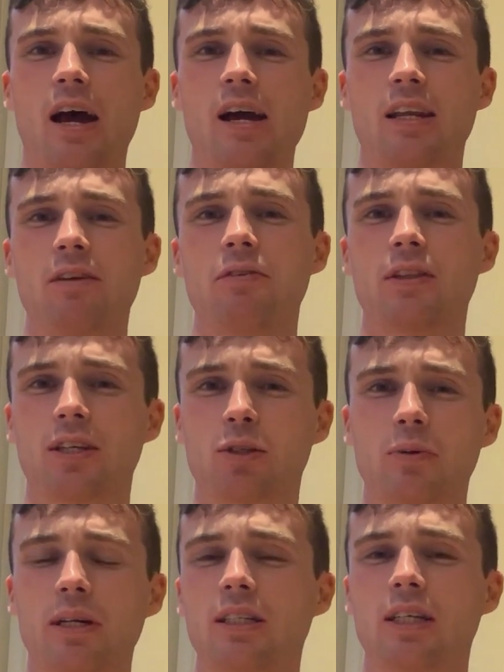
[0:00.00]
And even this
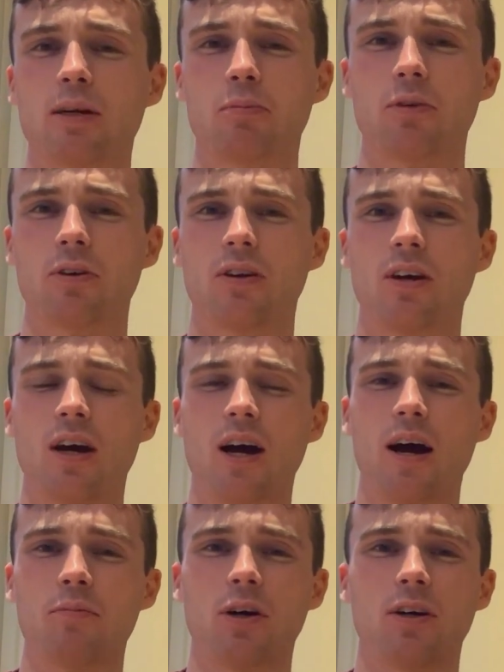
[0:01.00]
week, tapering,
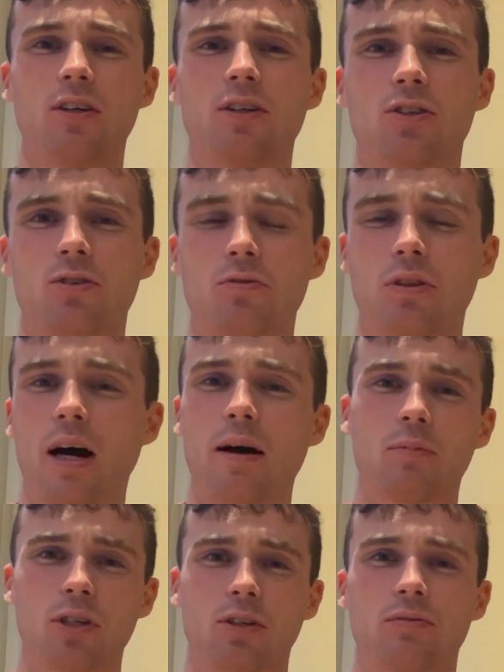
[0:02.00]
I'm not going to do that
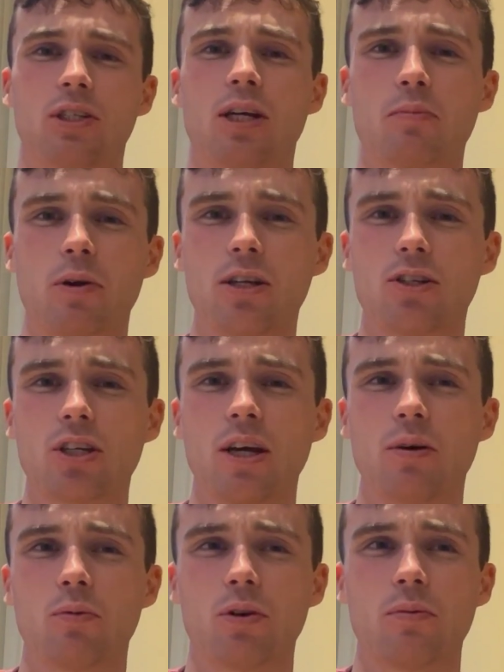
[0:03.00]
much of a taper. I just
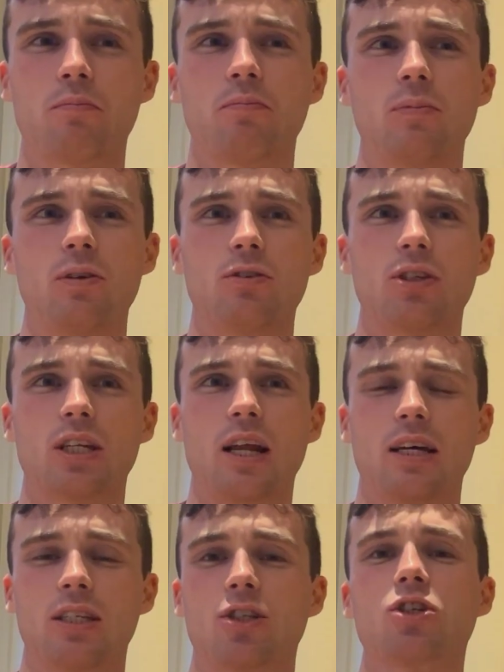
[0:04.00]
kind of want to use it
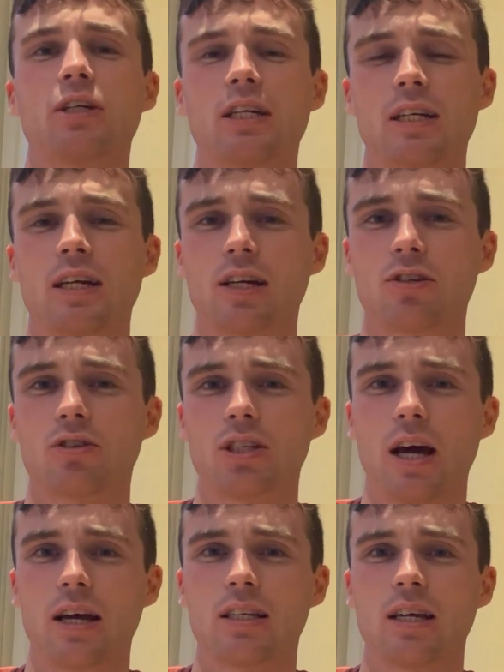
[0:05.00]
as a training
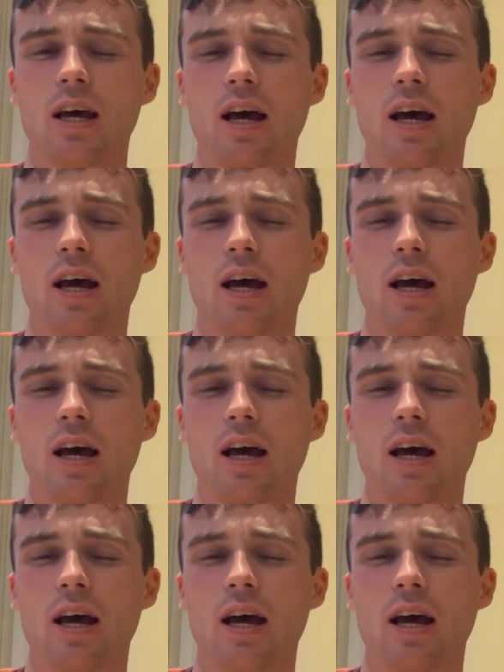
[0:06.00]
exercise.